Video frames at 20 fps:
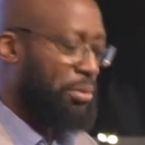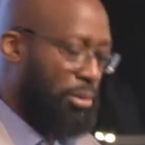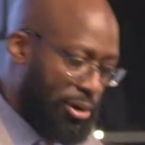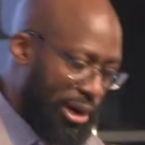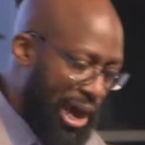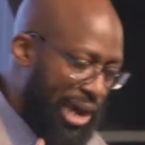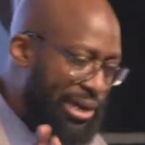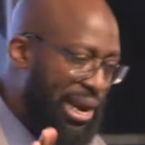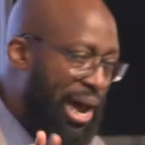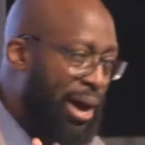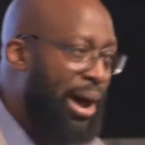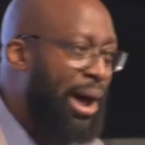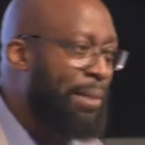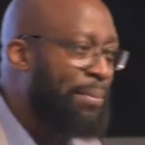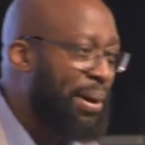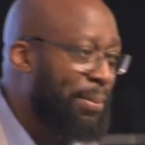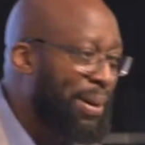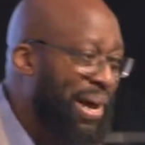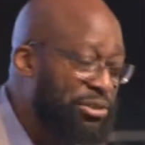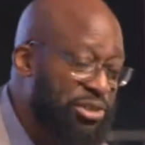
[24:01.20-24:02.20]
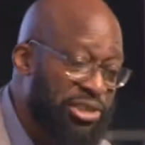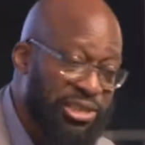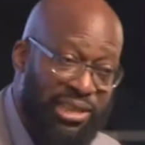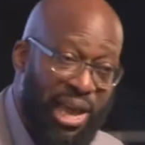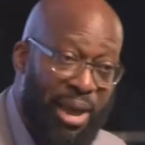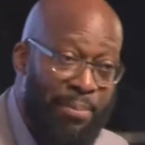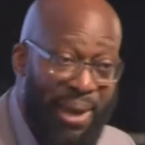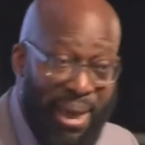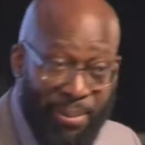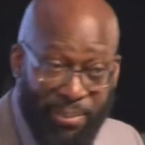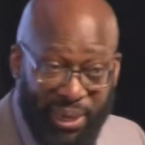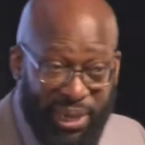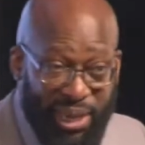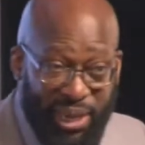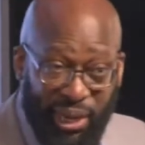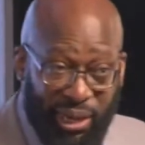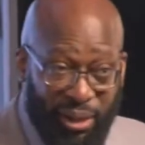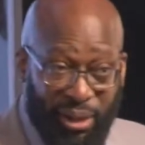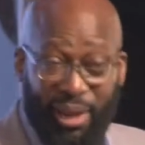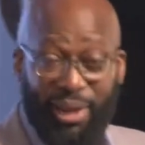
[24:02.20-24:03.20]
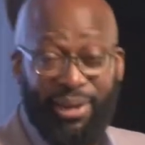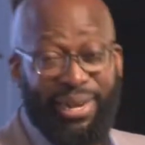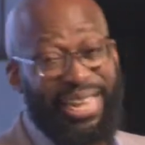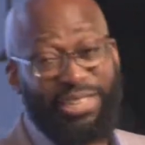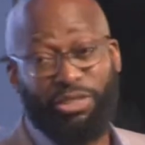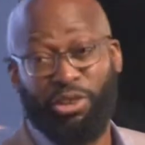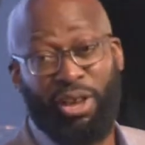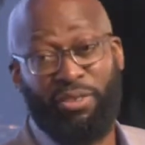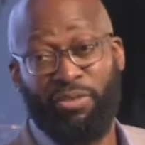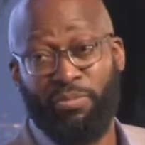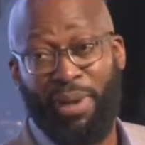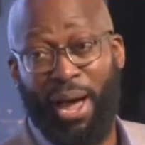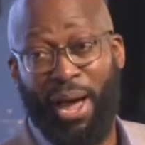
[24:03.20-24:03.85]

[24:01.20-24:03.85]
right, now I'm about to start my beginning. That's not even my